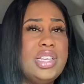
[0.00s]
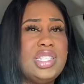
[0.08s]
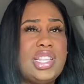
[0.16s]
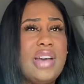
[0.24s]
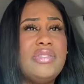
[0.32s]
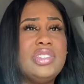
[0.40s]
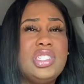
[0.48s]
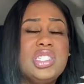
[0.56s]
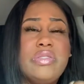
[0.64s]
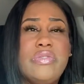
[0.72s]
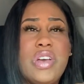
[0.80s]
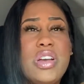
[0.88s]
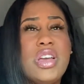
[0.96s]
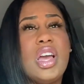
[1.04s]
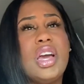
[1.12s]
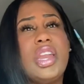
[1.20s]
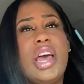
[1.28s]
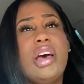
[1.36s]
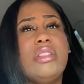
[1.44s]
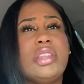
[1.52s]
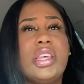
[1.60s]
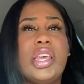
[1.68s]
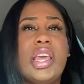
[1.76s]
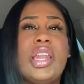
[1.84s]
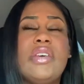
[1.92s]
that was just very
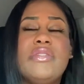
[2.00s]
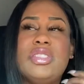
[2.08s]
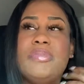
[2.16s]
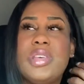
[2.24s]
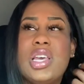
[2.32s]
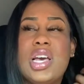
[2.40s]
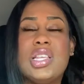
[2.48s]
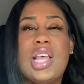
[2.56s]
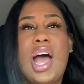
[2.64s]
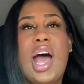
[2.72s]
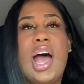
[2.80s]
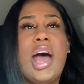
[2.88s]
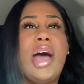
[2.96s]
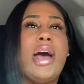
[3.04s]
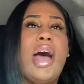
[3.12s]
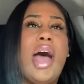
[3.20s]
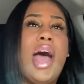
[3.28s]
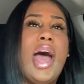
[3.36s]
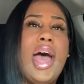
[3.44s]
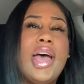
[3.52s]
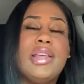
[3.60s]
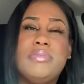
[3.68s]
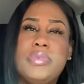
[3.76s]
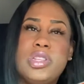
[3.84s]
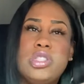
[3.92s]
unhealthy. And it was because I
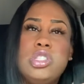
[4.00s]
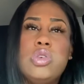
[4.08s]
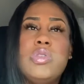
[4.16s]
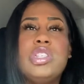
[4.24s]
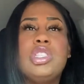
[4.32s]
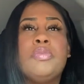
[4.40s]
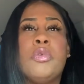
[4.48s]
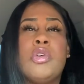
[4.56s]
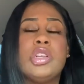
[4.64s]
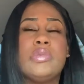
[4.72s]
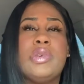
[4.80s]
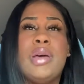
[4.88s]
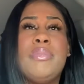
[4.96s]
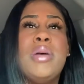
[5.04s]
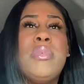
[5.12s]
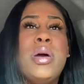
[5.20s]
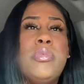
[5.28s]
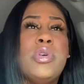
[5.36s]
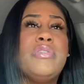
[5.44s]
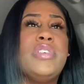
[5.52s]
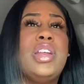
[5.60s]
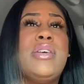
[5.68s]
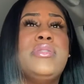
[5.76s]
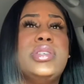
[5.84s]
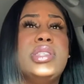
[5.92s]
had been doing sports, but I met my boyfriend
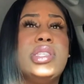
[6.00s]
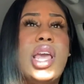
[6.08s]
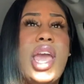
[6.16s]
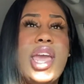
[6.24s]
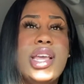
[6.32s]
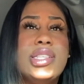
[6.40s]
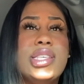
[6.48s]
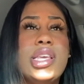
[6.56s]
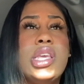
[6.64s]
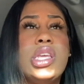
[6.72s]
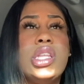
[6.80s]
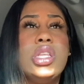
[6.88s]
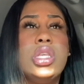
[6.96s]
when I was 18.